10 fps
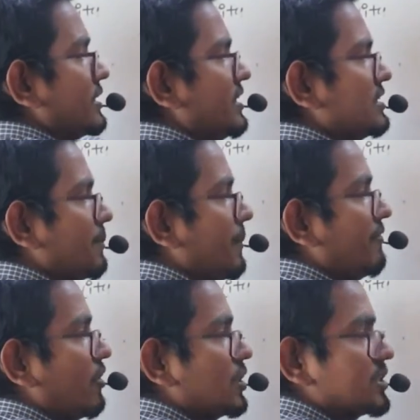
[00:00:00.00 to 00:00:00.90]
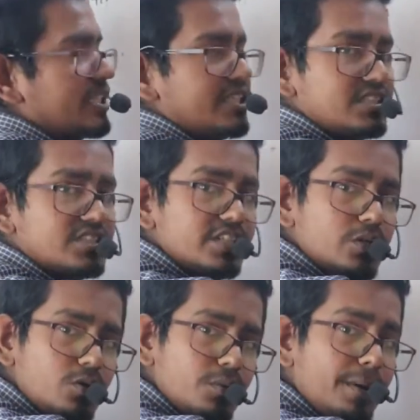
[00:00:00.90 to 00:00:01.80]
things. My velocity is
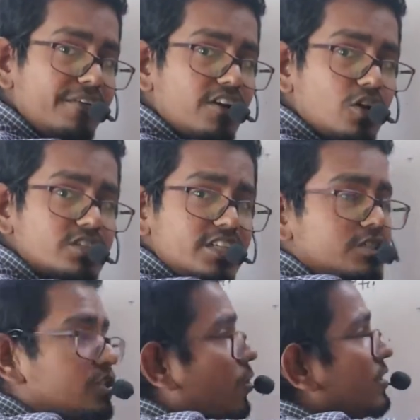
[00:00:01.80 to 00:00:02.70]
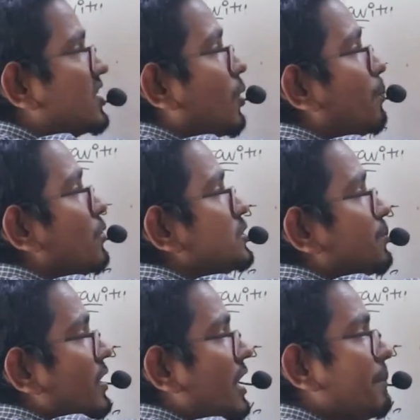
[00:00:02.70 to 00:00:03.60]
0. My velocity is 0 at the topmost
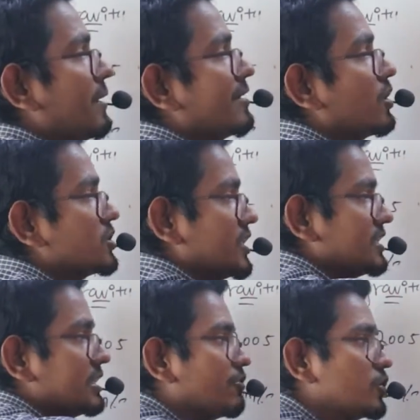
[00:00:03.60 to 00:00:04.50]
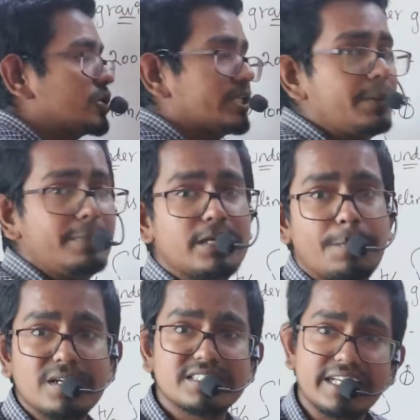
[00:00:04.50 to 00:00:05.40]
point, and my velocity is equal to 10 meter
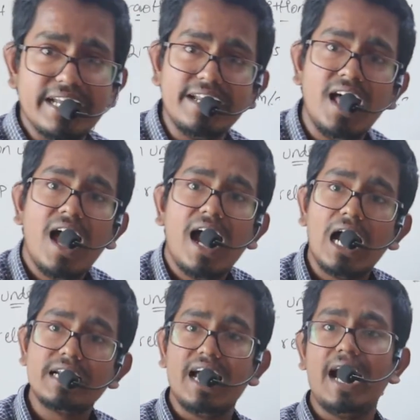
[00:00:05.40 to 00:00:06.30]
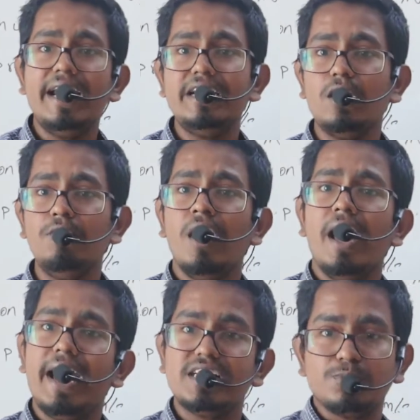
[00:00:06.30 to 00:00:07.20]
per second at a height of
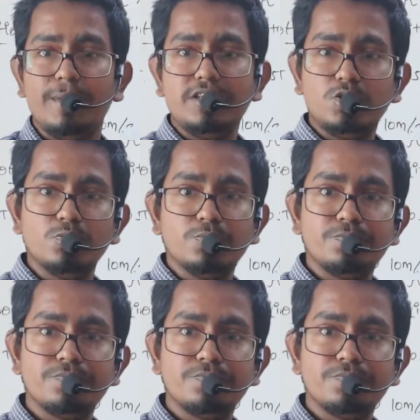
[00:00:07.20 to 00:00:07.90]
h by 2.